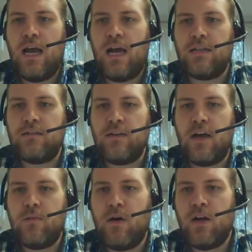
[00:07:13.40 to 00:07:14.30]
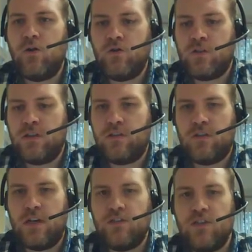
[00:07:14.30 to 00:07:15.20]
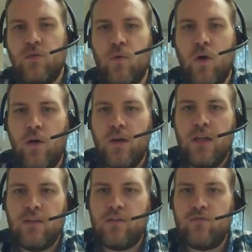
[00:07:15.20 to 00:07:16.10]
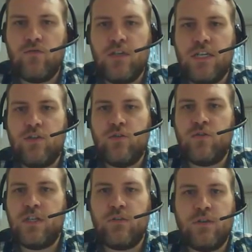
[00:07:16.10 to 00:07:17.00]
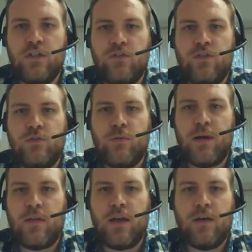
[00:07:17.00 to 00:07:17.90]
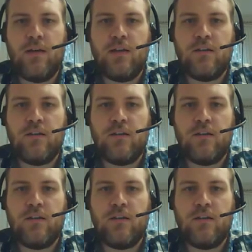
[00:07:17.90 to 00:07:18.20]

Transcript: And I might also decide, you know what, there's a really good video on YouTube about that.